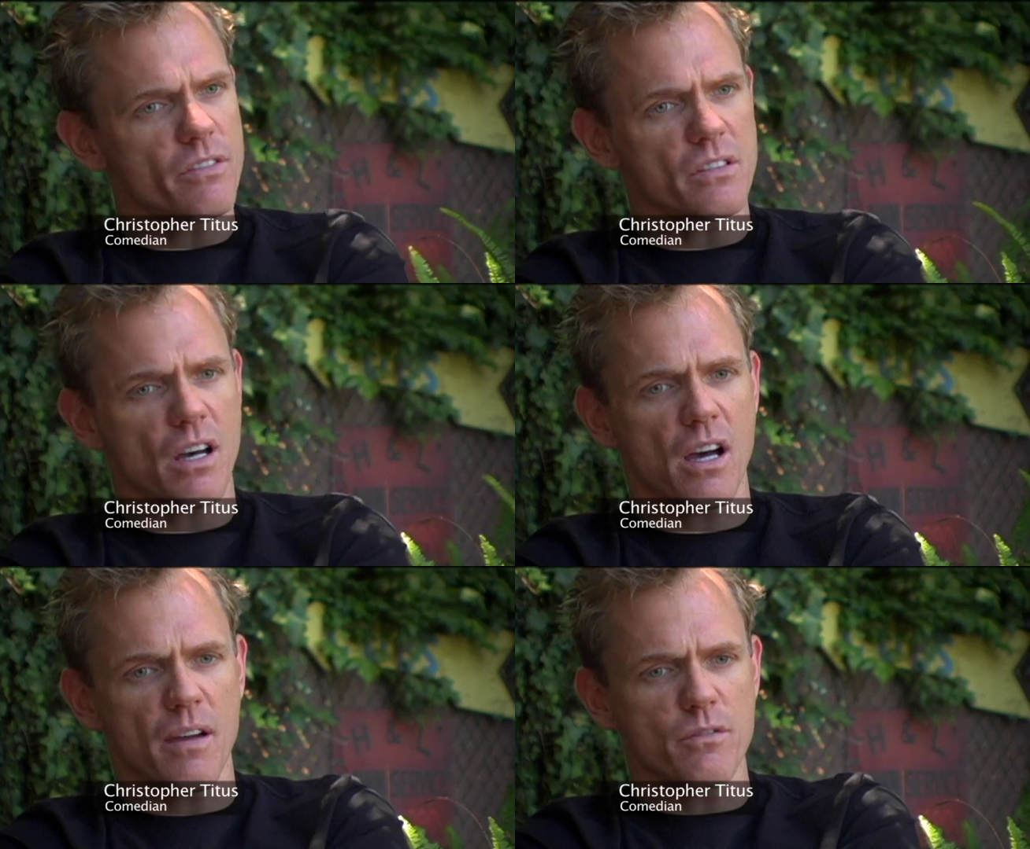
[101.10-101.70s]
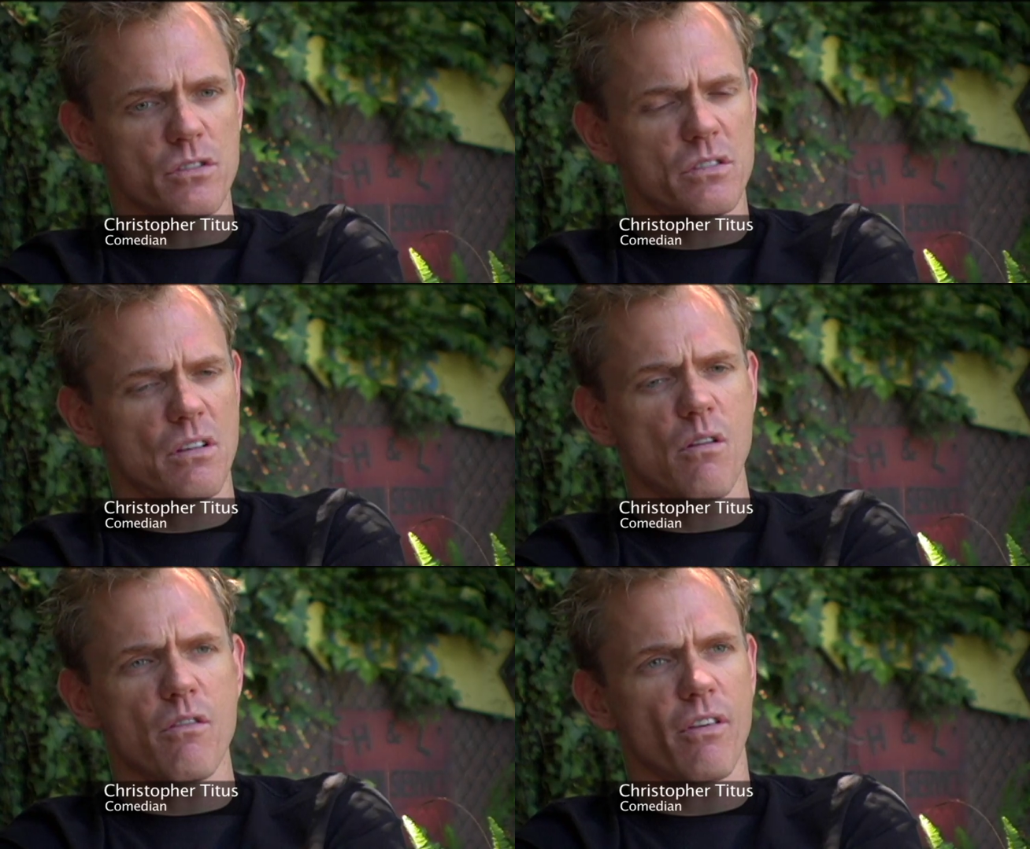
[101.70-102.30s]
time, just
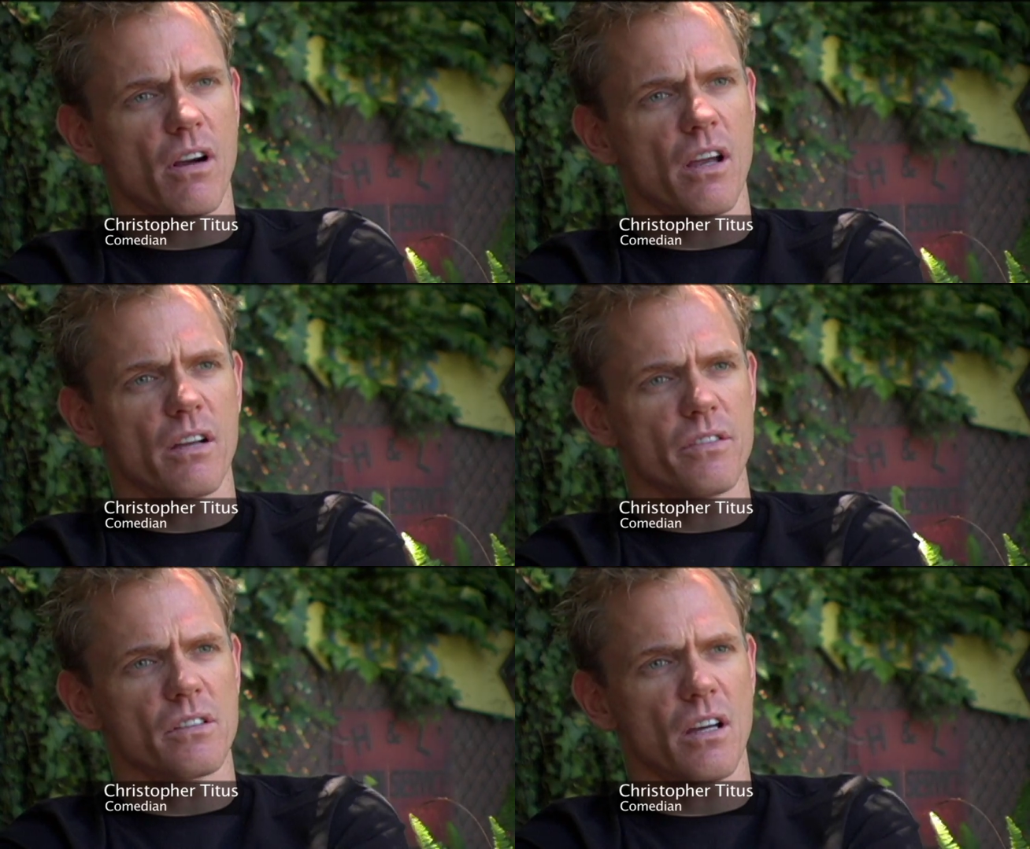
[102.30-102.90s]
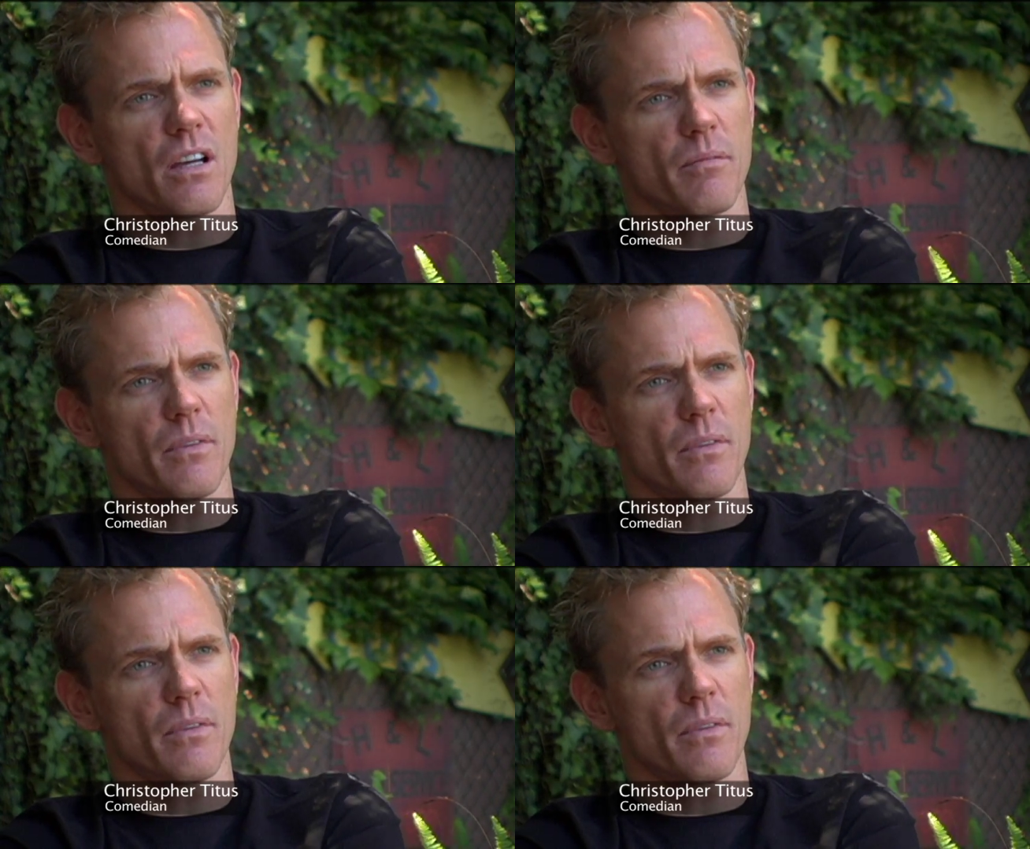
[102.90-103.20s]
so far ahead of his time.